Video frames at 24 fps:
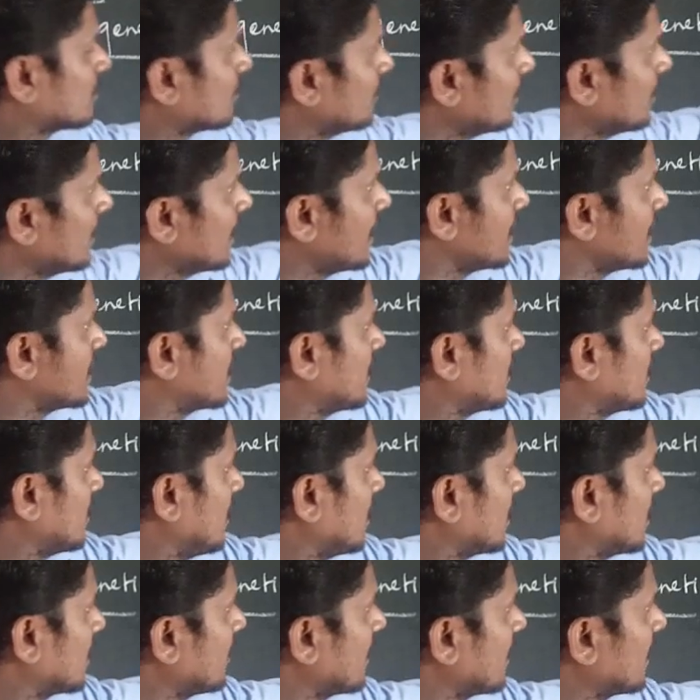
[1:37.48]
variation
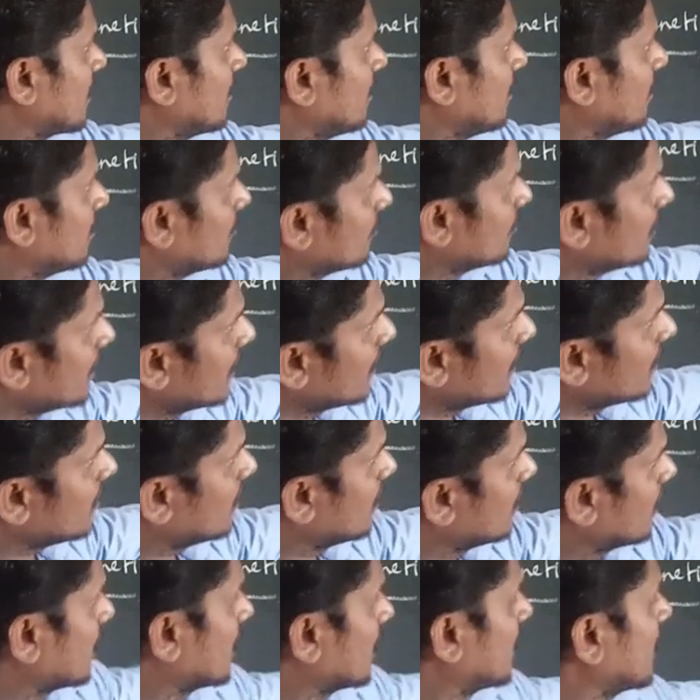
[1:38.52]
divided
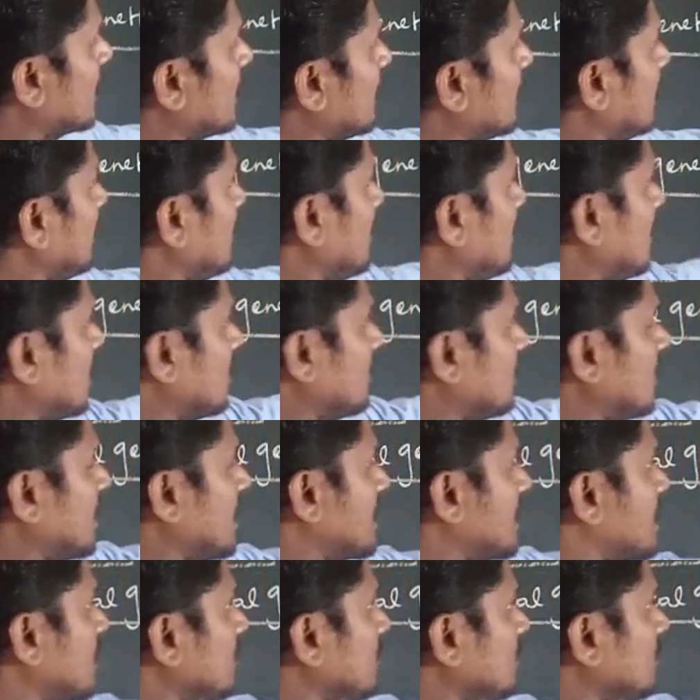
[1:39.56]
heredity and
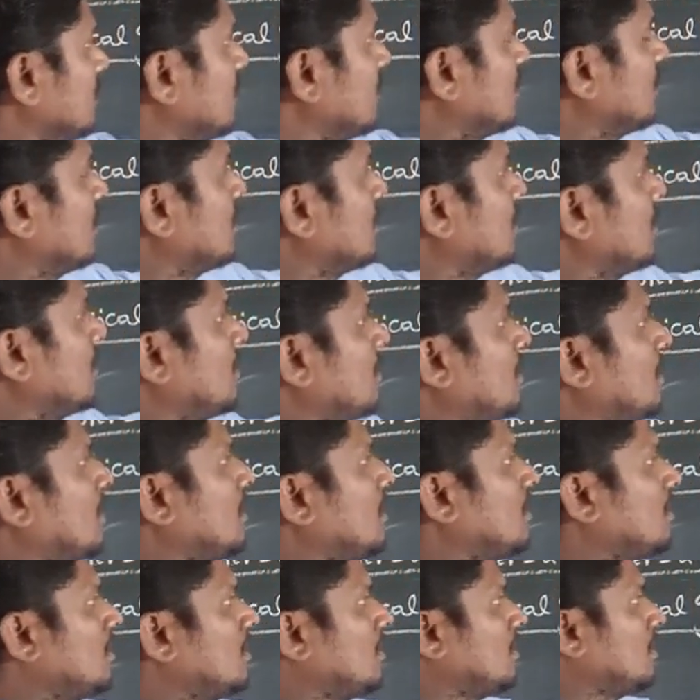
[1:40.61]
variation.
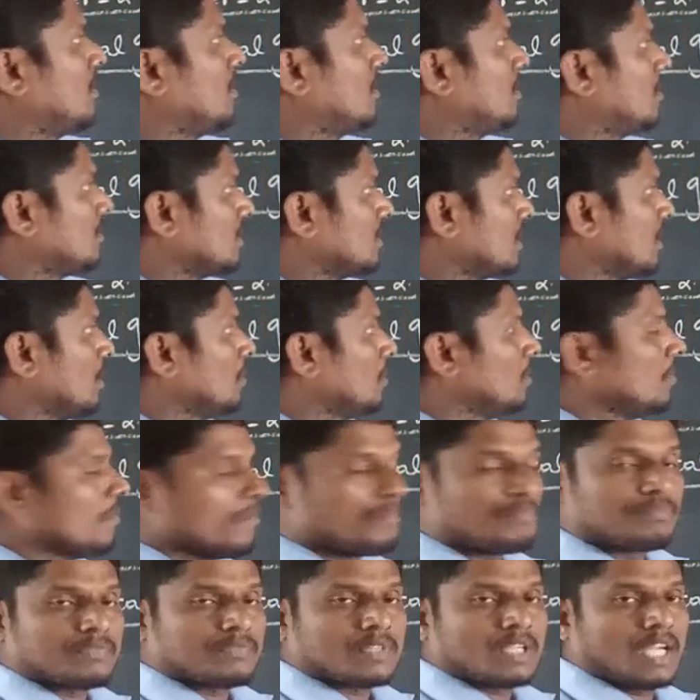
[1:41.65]
Now
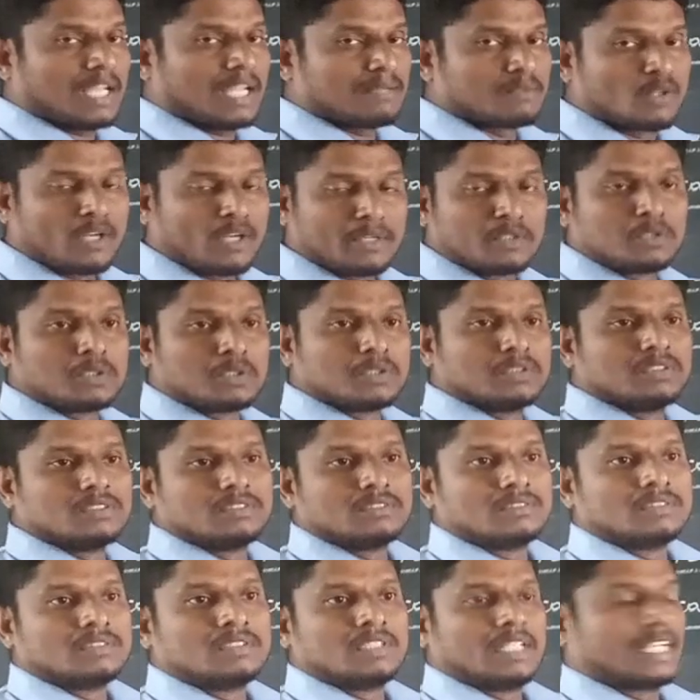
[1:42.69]
I am going to
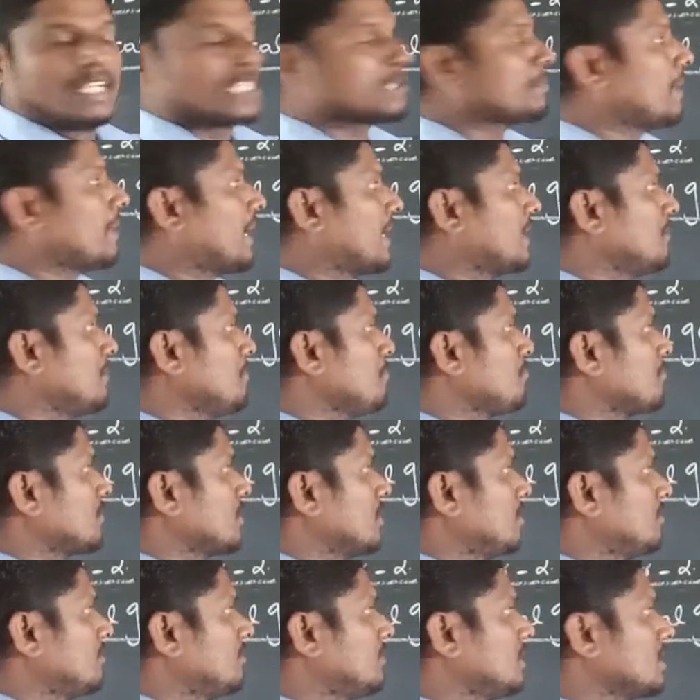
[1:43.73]
explain
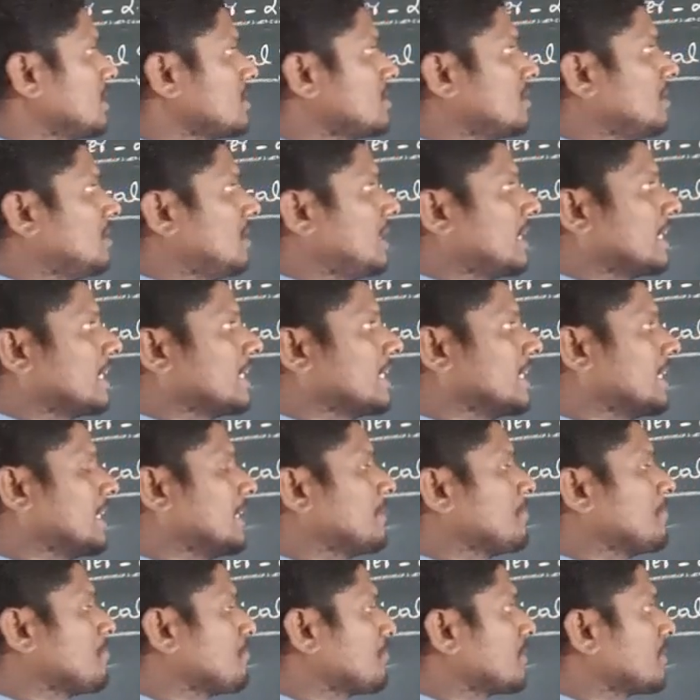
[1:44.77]
first
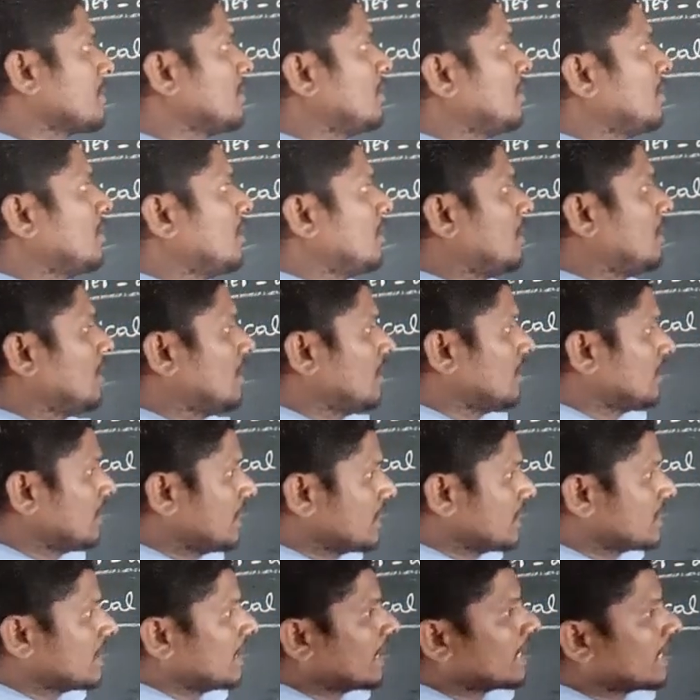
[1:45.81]
heredity.
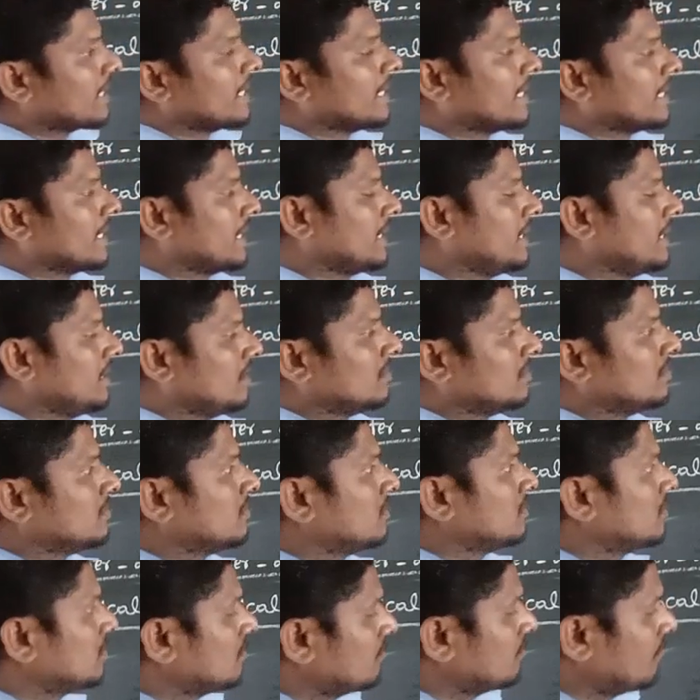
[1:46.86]
This heredity
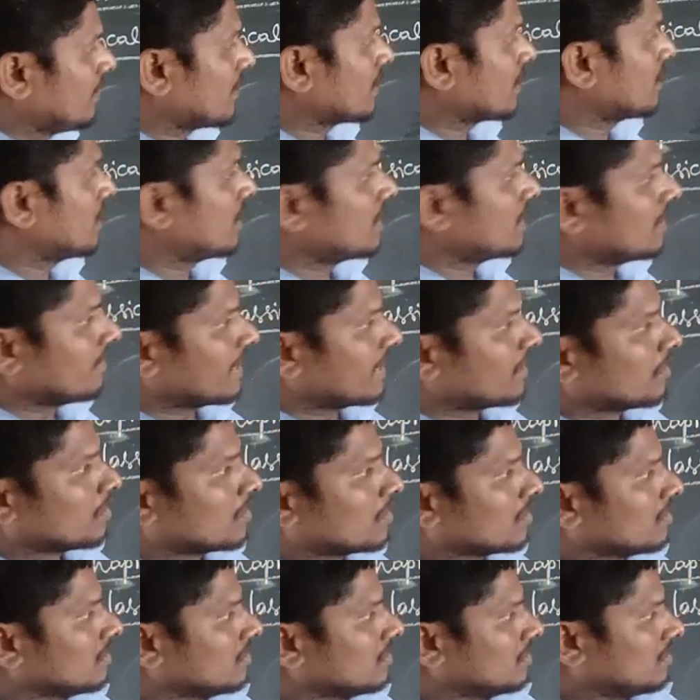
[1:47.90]
further divided
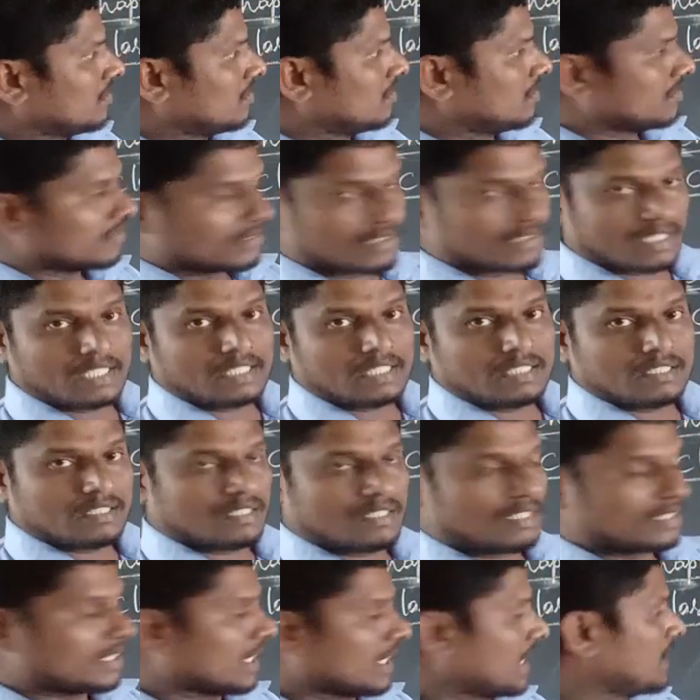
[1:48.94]
into
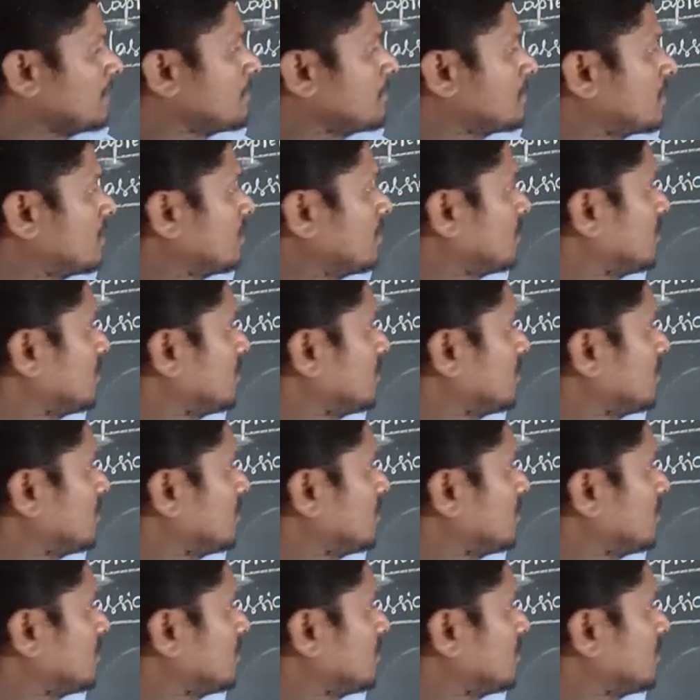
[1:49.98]
3 types: